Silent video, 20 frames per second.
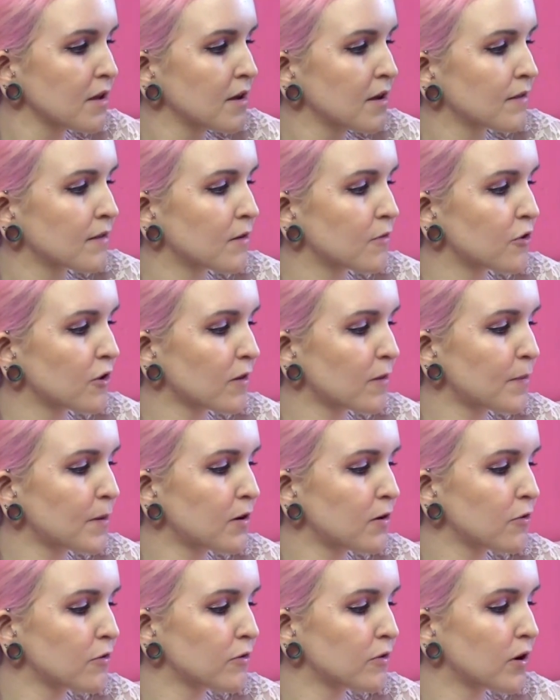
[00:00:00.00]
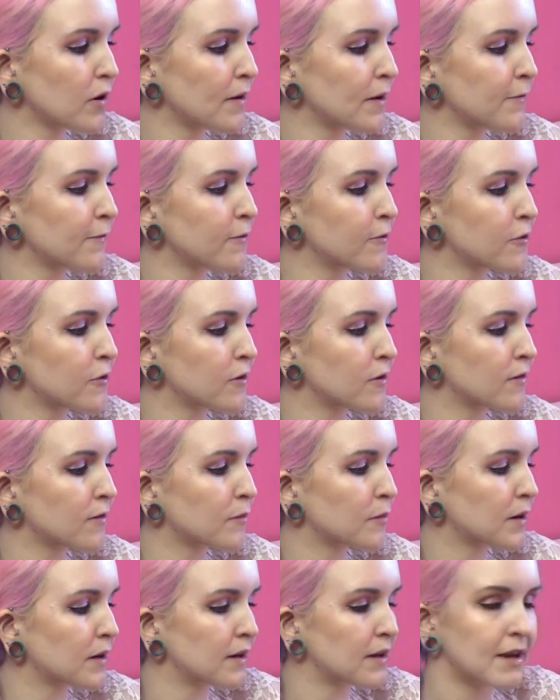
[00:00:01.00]
So just because you're going through shoes
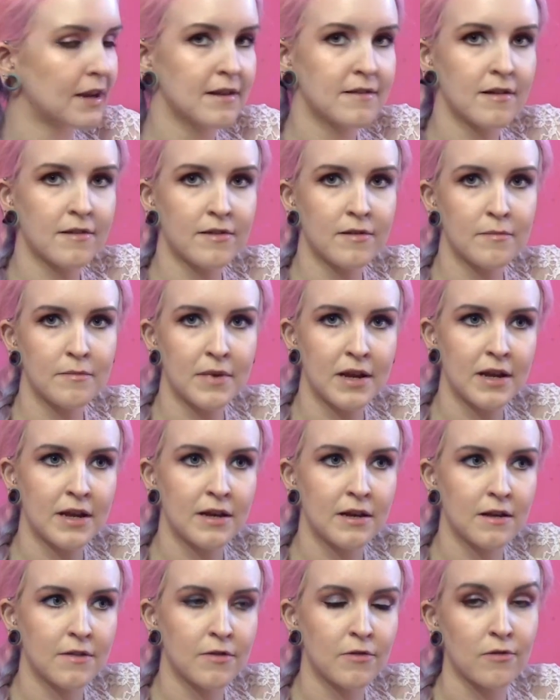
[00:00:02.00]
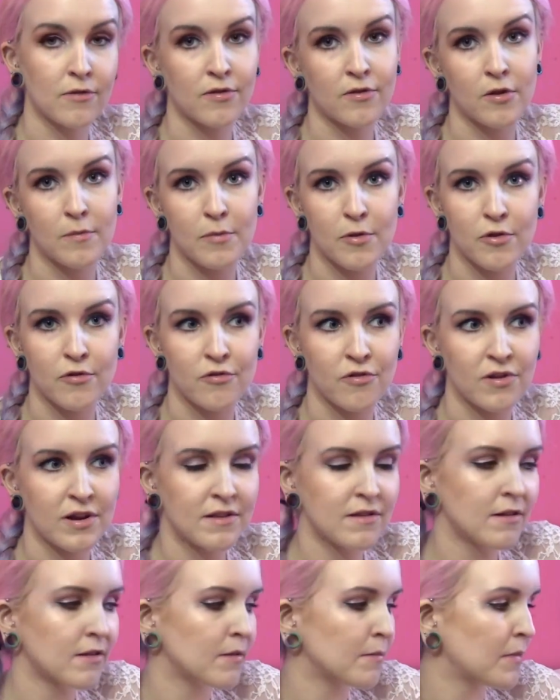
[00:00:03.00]
quickly, it doesn't mean that you're super strong. It
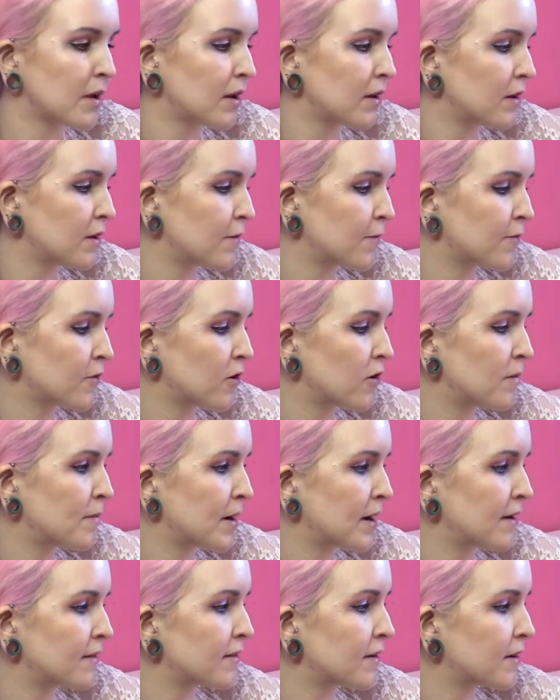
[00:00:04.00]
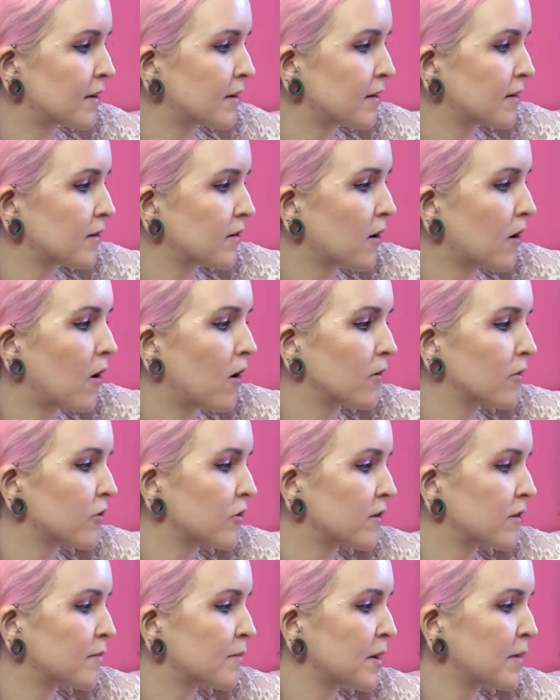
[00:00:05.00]
doesn't mean that you've got amazing
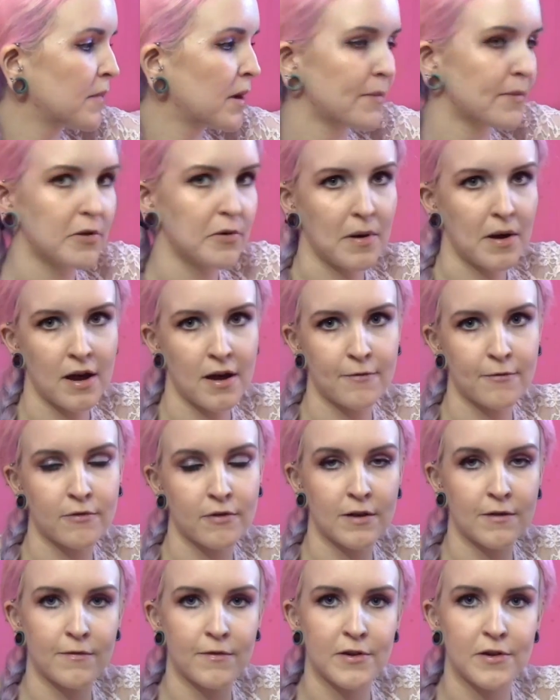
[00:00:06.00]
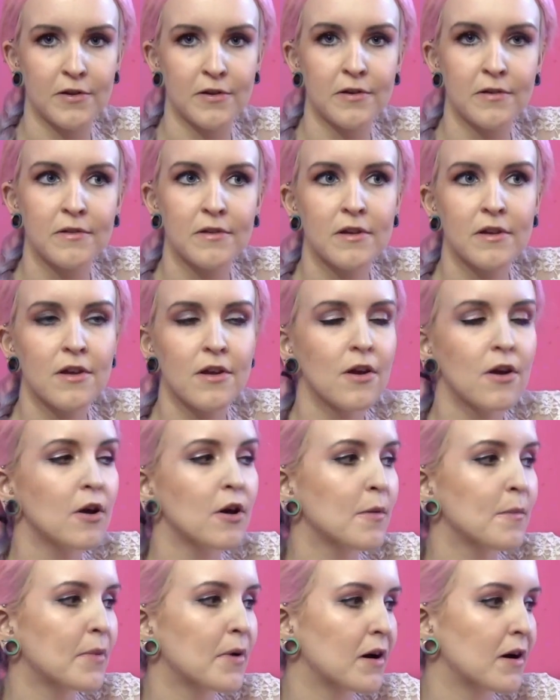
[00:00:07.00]
arches. I mean, maybe you have, great for you,
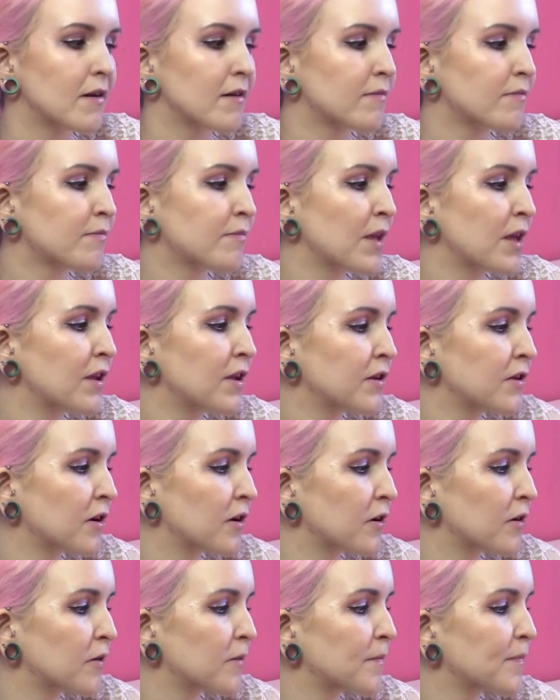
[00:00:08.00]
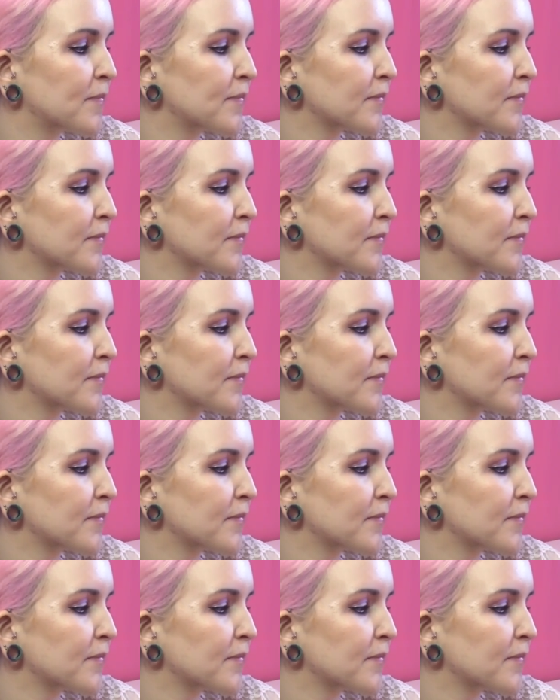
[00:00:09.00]
but you know,